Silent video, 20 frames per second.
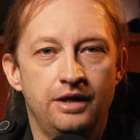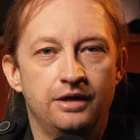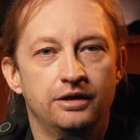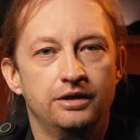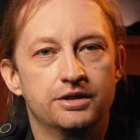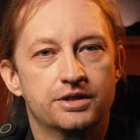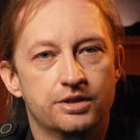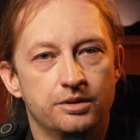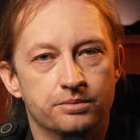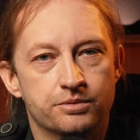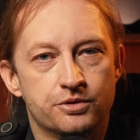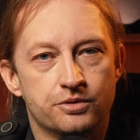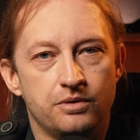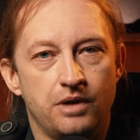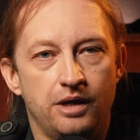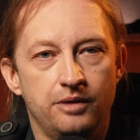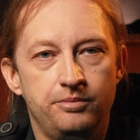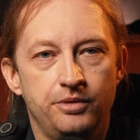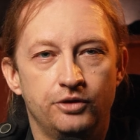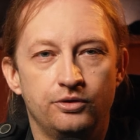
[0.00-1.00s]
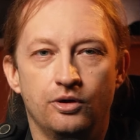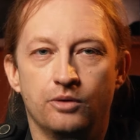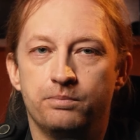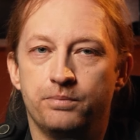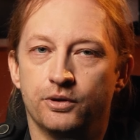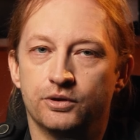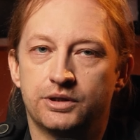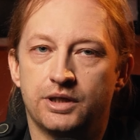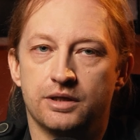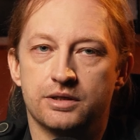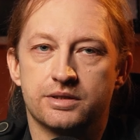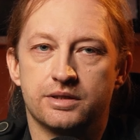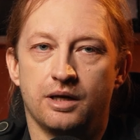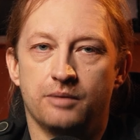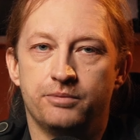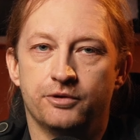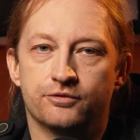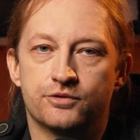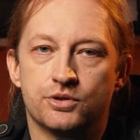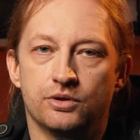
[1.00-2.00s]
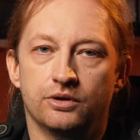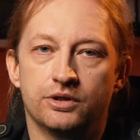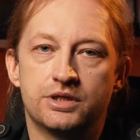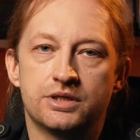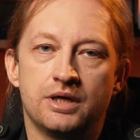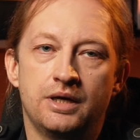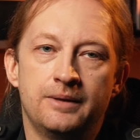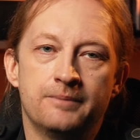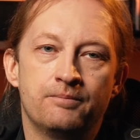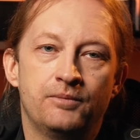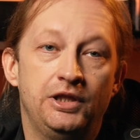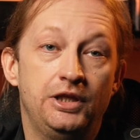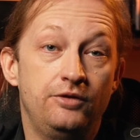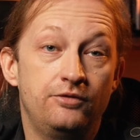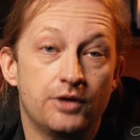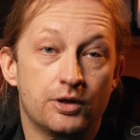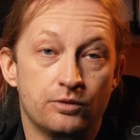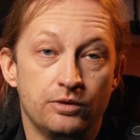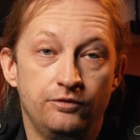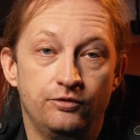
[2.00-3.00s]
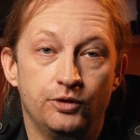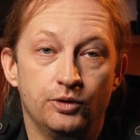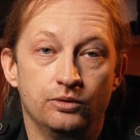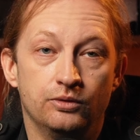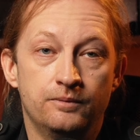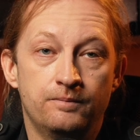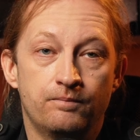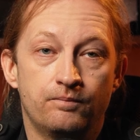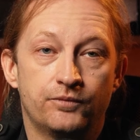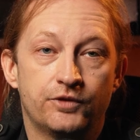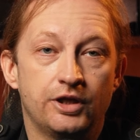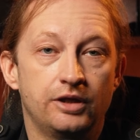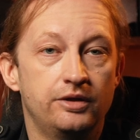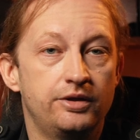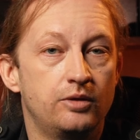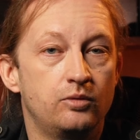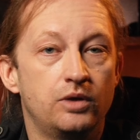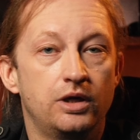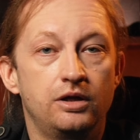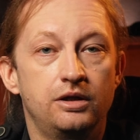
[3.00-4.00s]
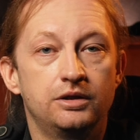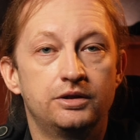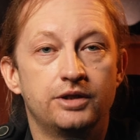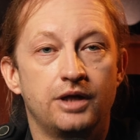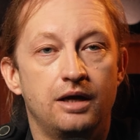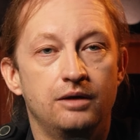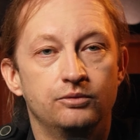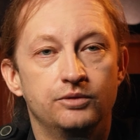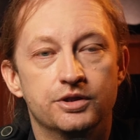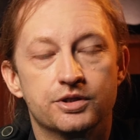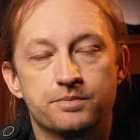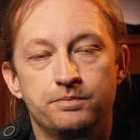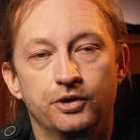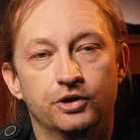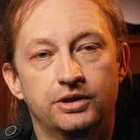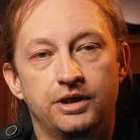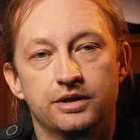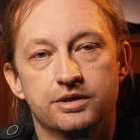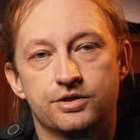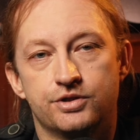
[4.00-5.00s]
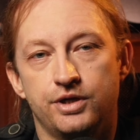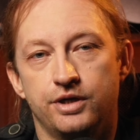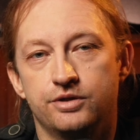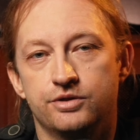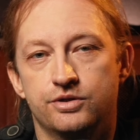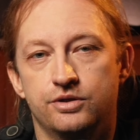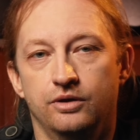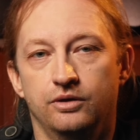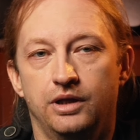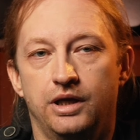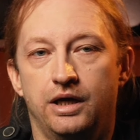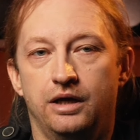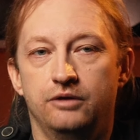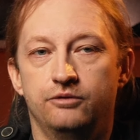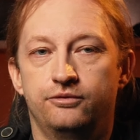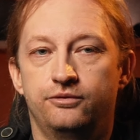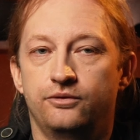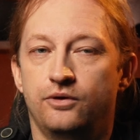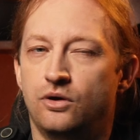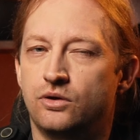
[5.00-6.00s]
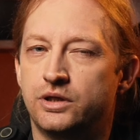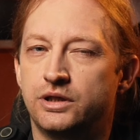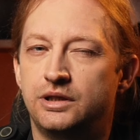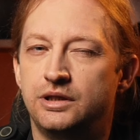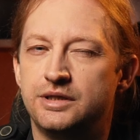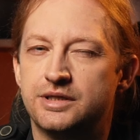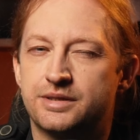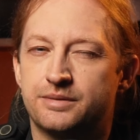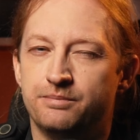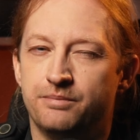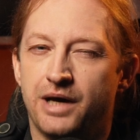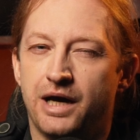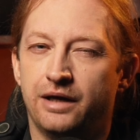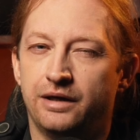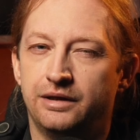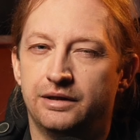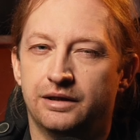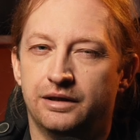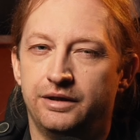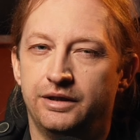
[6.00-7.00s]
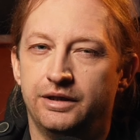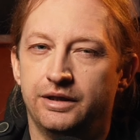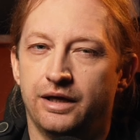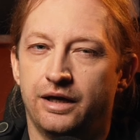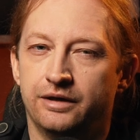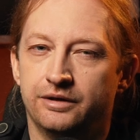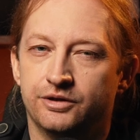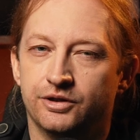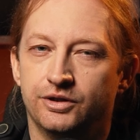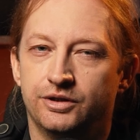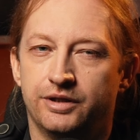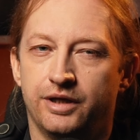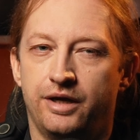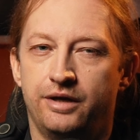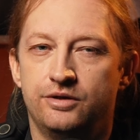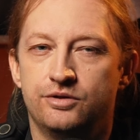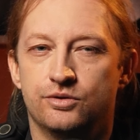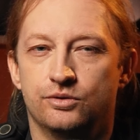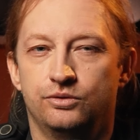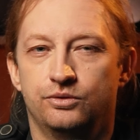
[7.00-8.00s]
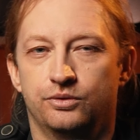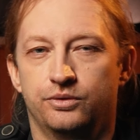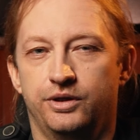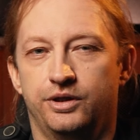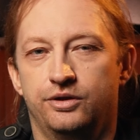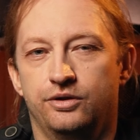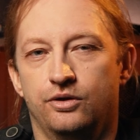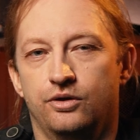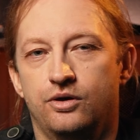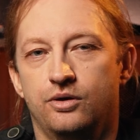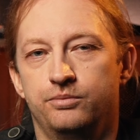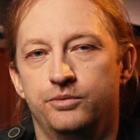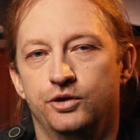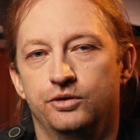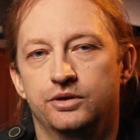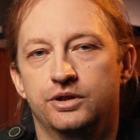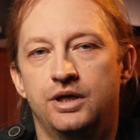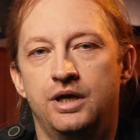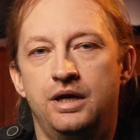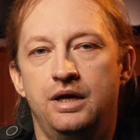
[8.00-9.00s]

Hit subscribe on your podcast app of choice, leave a review, tell the world how this podcast changed your life, or at least mildly entertained you during your commute,